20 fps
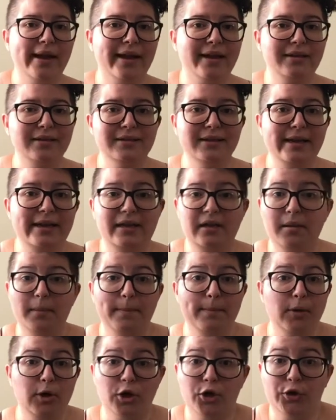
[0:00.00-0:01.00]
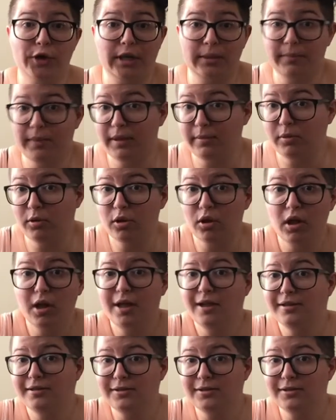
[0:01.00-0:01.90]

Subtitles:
and, like, murdering people.